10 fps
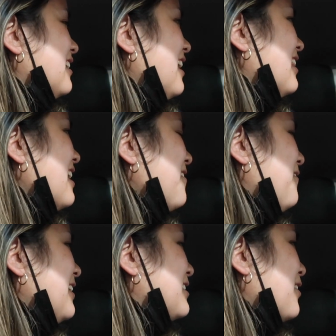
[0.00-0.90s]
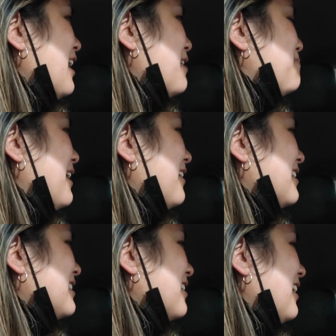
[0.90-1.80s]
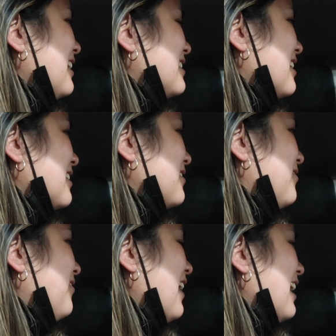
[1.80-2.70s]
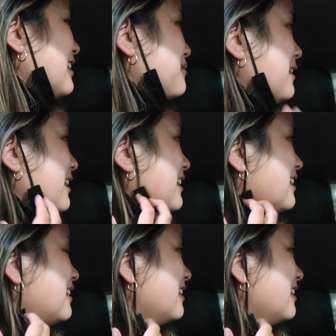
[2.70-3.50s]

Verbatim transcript: I think it fits your head better because your head is not as fat as mine.